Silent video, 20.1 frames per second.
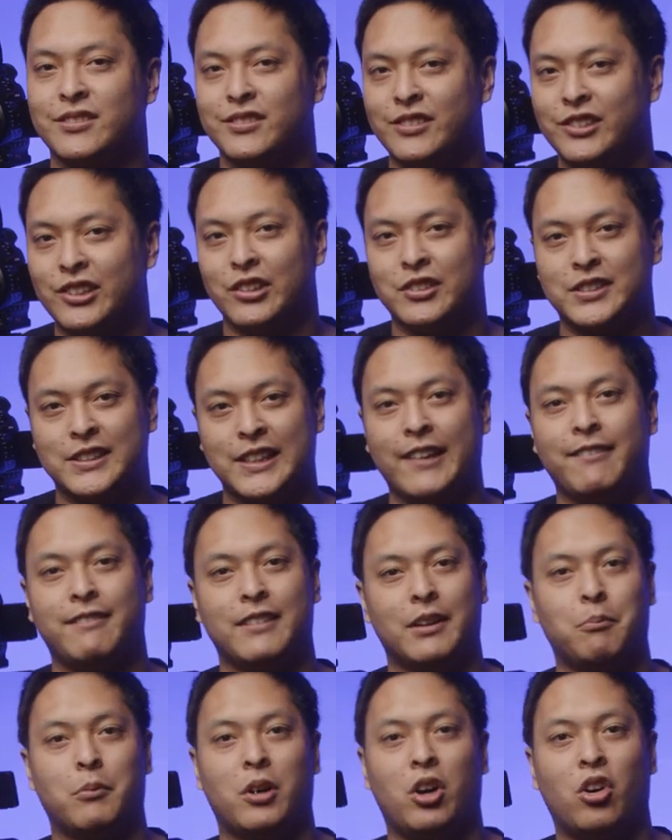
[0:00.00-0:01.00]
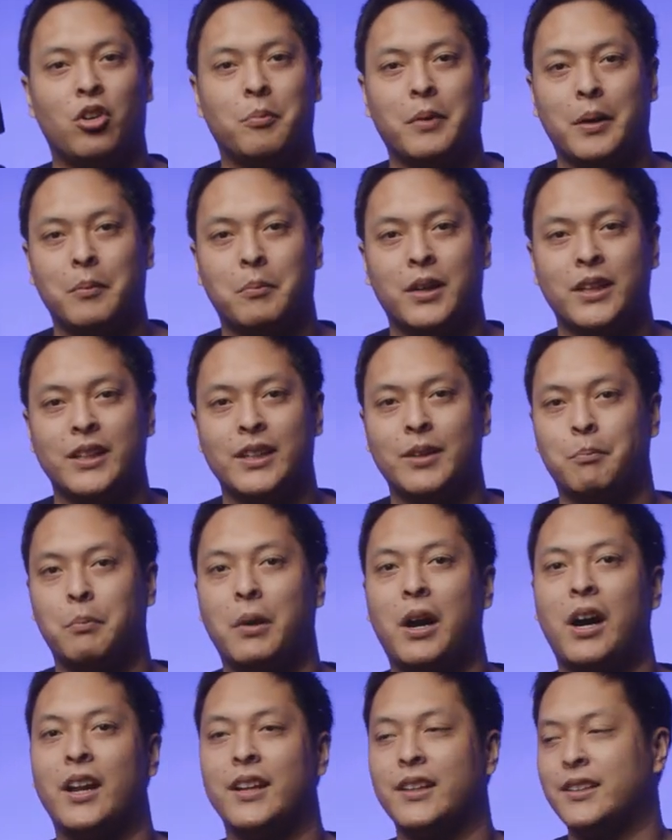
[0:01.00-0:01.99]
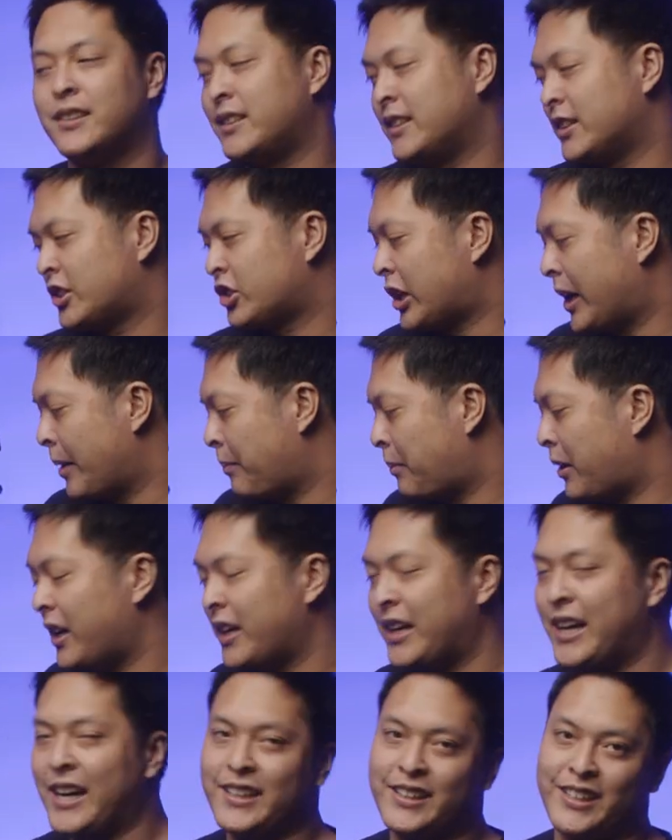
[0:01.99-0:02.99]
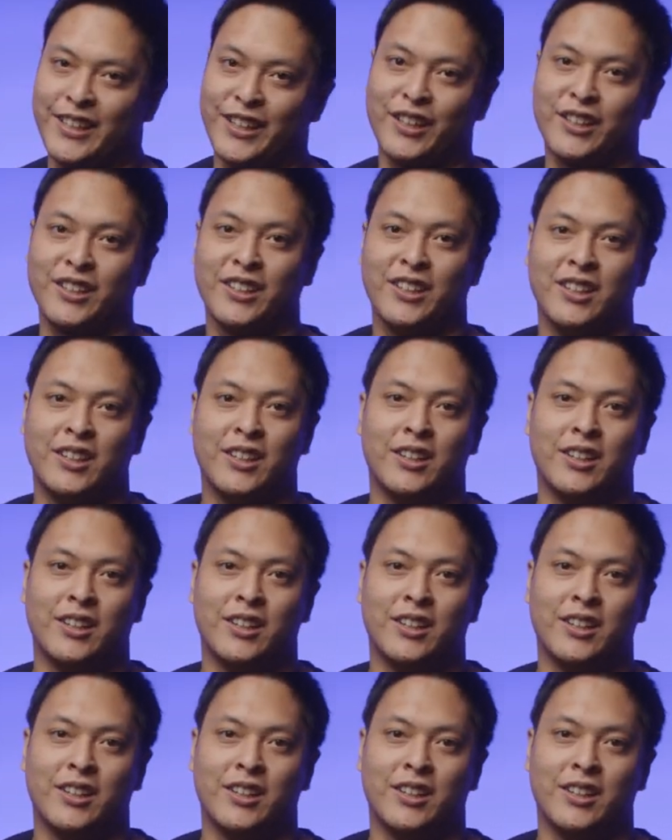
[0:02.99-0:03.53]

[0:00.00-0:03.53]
you know, saved up all my money and bought this tripod, I think